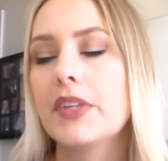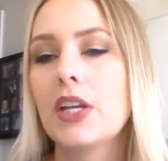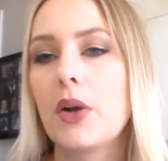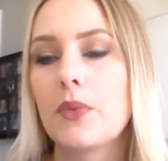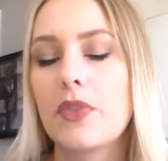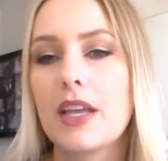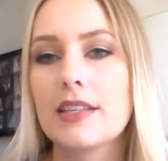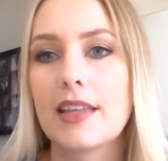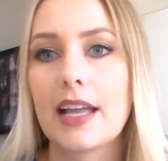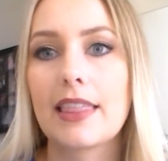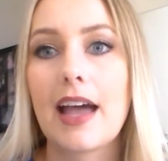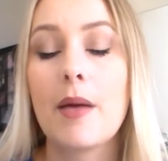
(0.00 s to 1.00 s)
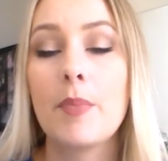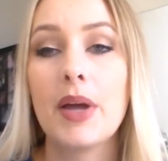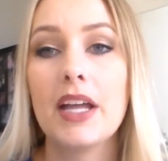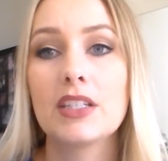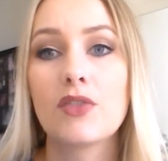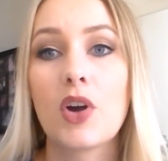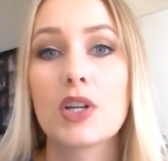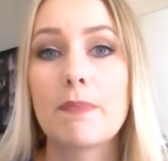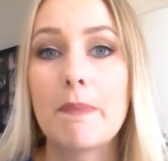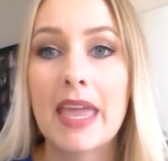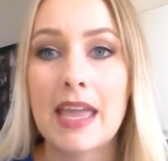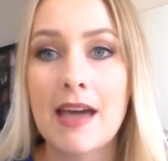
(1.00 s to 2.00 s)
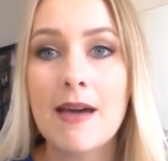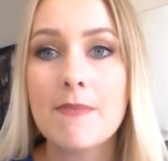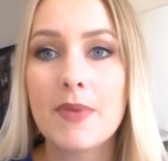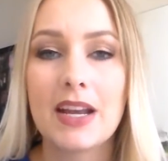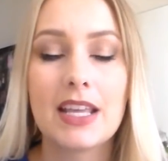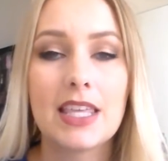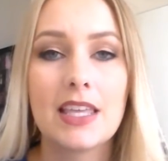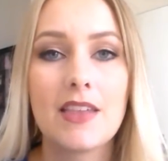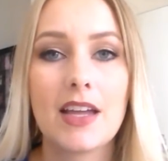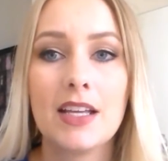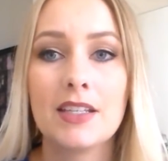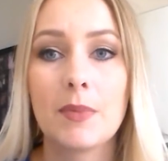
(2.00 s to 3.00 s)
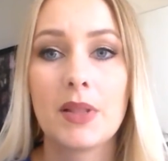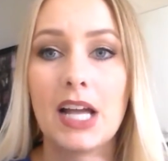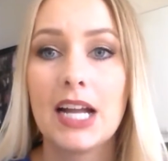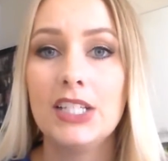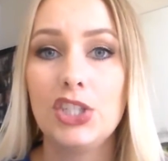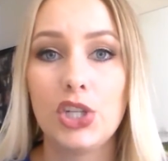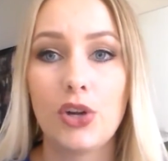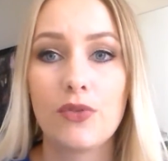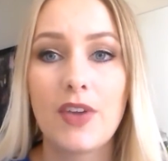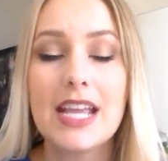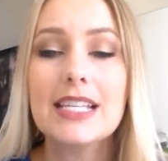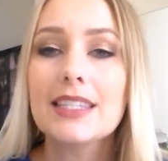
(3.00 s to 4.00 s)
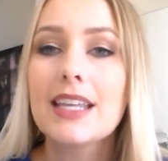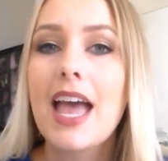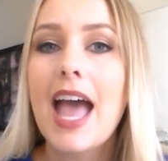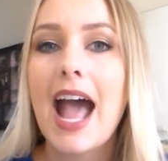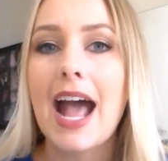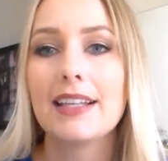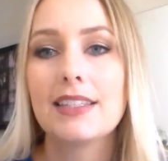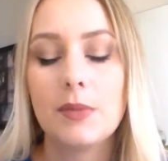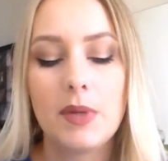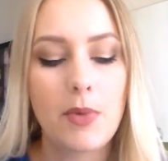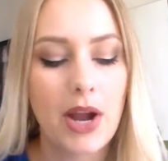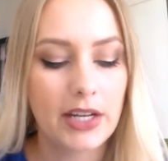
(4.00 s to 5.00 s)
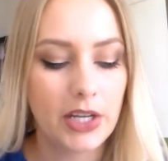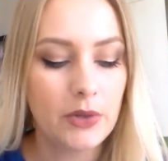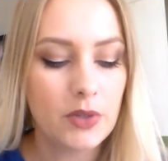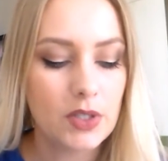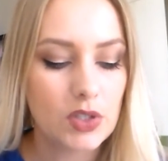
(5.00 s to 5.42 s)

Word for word: you know, things like that, but as far as makeup, anything that is applied to your face has to be brand new.